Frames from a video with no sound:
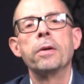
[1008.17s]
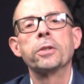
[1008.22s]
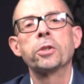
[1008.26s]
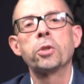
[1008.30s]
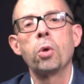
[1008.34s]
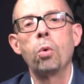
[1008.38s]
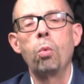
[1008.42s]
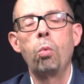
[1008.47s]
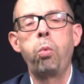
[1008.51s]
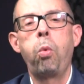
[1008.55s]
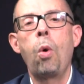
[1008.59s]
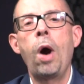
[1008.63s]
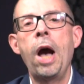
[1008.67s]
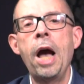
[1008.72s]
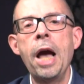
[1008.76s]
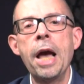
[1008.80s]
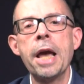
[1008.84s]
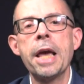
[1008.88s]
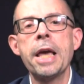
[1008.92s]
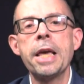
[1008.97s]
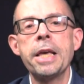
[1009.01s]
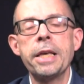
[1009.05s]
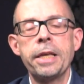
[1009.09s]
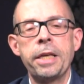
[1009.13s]
So
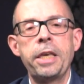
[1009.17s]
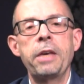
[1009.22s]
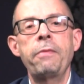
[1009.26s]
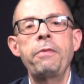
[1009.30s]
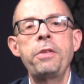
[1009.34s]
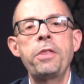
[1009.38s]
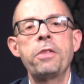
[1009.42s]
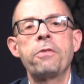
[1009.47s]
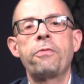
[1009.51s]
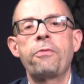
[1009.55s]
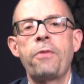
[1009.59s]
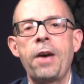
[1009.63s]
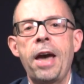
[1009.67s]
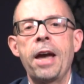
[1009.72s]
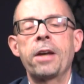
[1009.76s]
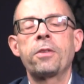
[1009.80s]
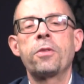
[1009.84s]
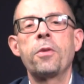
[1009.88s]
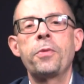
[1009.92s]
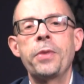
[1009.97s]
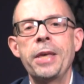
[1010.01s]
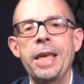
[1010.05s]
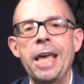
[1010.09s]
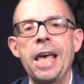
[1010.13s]
why, given the fact
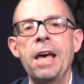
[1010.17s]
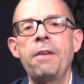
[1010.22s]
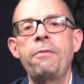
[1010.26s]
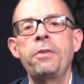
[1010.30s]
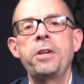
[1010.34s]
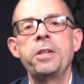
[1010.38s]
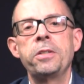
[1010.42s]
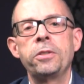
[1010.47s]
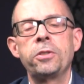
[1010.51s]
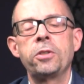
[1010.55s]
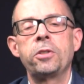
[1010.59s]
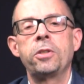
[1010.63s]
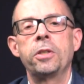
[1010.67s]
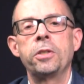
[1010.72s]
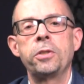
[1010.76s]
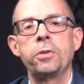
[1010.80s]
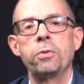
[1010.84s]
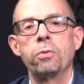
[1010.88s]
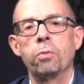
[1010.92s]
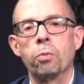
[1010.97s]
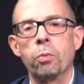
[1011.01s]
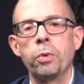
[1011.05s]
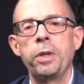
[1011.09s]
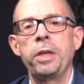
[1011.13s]
that the evidence
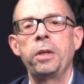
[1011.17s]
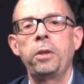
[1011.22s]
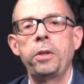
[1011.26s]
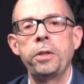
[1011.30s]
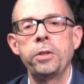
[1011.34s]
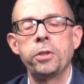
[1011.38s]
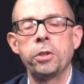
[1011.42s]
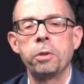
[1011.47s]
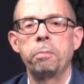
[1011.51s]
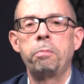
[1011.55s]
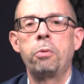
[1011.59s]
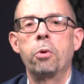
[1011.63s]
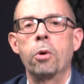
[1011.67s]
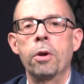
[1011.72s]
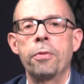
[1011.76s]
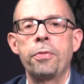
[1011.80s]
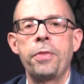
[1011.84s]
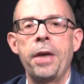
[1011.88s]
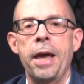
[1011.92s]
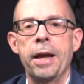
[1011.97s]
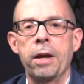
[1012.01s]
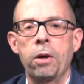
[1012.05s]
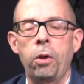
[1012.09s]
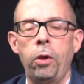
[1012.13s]
doesn't really support
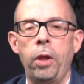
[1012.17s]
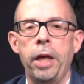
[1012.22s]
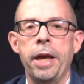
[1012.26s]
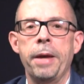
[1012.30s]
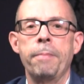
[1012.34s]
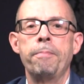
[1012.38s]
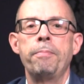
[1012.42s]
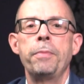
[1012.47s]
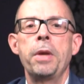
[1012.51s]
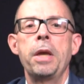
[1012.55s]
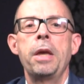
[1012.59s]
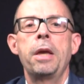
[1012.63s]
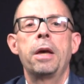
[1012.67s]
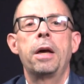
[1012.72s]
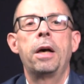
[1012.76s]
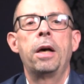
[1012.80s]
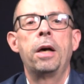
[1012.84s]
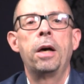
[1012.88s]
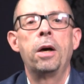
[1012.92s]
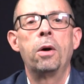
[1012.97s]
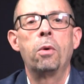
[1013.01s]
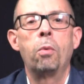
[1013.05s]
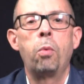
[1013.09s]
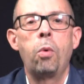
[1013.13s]
that claim,
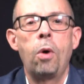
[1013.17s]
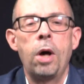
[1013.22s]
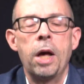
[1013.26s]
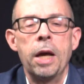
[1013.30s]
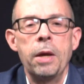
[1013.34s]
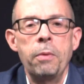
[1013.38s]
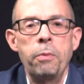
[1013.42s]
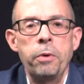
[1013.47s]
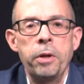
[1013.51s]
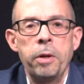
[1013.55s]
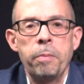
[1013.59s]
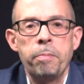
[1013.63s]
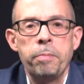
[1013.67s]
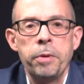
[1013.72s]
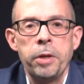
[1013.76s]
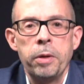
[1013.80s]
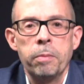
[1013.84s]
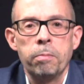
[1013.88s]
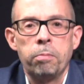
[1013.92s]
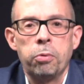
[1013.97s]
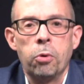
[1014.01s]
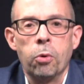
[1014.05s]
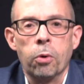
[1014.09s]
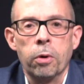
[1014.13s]
why would it be
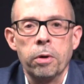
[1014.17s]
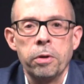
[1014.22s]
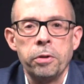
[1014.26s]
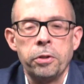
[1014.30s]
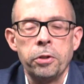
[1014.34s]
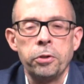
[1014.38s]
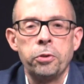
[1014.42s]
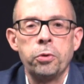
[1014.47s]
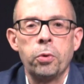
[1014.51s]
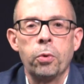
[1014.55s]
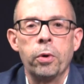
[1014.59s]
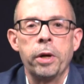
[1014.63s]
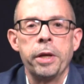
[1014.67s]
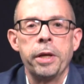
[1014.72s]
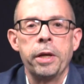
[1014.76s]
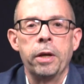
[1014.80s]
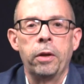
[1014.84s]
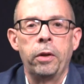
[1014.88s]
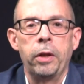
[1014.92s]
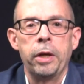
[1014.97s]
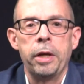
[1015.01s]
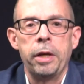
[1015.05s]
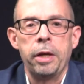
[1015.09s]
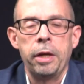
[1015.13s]
important to
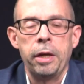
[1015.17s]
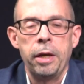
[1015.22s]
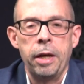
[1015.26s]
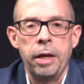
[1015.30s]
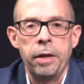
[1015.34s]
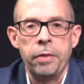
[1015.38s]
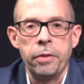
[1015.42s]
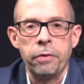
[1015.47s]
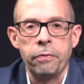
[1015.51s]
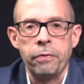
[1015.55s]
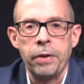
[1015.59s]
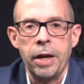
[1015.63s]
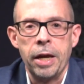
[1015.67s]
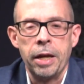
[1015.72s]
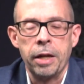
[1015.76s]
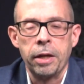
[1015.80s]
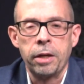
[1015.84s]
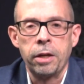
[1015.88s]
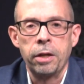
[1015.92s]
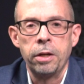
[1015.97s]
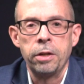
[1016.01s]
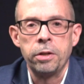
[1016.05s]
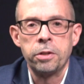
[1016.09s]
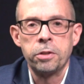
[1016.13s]
Tornielli and the
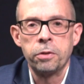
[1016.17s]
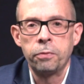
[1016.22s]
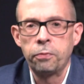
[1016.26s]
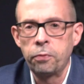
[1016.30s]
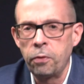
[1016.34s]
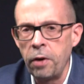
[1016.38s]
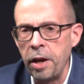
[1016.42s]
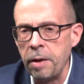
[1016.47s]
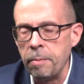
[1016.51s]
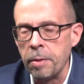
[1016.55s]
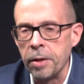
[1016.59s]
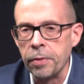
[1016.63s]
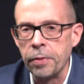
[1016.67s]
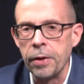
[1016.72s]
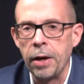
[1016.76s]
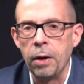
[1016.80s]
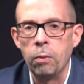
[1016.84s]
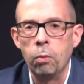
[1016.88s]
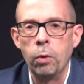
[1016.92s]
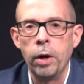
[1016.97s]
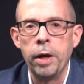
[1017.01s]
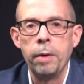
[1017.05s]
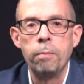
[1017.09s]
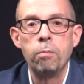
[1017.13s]
Vatican to frame it
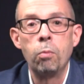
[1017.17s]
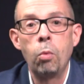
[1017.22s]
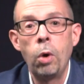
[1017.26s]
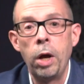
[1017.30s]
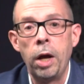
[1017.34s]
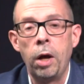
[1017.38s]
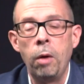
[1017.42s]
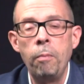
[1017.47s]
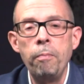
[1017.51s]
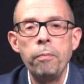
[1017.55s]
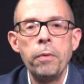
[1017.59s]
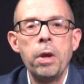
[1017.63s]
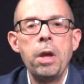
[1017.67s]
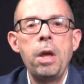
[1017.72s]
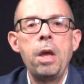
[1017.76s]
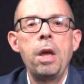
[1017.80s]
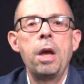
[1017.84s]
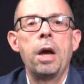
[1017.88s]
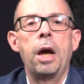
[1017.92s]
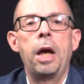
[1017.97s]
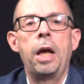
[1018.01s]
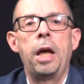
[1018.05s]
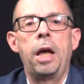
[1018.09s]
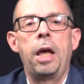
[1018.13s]
that way? Well,
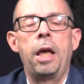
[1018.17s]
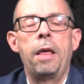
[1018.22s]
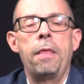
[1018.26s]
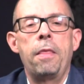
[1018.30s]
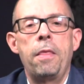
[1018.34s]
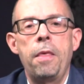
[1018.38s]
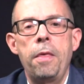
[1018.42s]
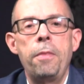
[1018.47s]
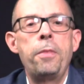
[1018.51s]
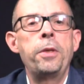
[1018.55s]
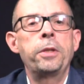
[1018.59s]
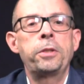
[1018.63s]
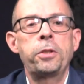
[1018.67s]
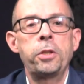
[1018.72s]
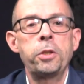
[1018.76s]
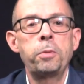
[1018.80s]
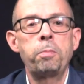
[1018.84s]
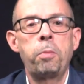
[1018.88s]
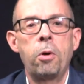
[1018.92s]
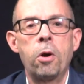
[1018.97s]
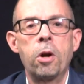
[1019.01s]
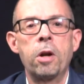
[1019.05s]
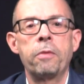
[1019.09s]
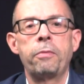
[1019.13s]
this is
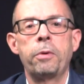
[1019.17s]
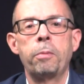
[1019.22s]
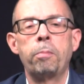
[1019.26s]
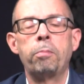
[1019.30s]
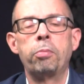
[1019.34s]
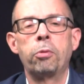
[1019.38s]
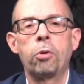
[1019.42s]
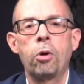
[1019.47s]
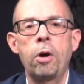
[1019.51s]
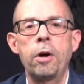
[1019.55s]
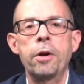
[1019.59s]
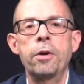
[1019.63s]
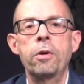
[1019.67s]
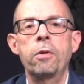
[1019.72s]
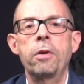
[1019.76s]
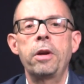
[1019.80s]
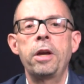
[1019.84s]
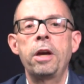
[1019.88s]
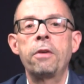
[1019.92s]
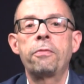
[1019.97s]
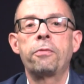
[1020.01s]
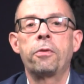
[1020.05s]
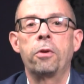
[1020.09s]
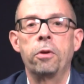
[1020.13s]
part of a broader
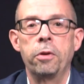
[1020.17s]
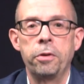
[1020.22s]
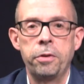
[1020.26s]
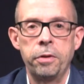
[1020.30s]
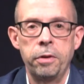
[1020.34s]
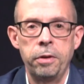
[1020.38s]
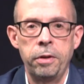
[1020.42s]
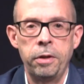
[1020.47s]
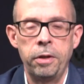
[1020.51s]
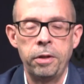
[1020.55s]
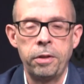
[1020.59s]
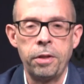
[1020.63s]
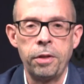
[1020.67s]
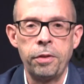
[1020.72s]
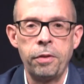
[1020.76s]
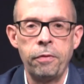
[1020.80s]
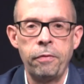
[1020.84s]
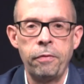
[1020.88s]
effort that